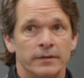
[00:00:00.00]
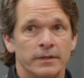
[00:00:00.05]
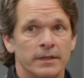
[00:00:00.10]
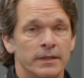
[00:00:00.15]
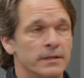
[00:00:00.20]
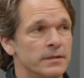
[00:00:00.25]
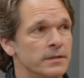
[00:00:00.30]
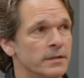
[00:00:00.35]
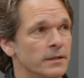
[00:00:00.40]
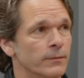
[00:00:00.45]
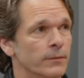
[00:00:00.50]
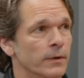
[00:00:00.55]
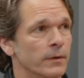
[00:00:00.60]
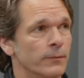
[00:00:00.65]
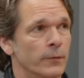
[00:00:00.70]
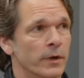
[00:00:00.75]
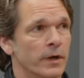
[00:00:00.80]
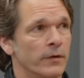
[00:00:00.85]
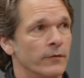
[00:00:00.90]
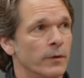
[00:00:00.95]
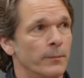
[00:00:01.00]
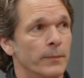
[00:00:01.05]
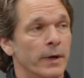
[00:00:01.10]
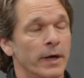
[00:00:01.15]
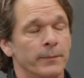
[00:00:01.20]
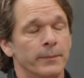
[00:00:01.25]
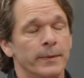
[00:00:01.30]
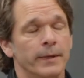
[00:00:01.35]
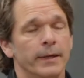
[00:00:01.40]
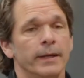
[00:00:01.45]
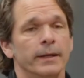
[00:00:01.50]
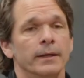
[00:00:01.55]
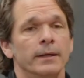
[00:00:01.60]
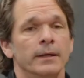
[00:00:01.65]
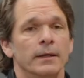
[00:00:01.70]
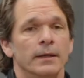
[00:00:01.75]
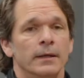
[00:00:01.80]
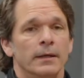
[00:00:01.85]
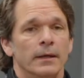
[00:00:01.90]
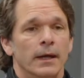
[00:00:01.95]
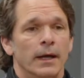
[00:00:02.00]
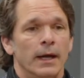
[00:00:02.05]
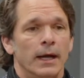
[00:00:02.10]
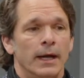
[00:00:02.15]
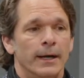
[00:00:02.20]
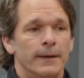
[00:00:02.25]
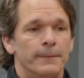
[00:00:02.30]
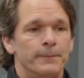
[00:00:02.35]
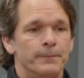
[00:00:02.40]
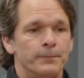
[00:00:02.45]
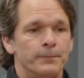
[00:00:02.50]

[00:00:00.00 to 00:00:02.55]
TC whatever it might be. Yeah.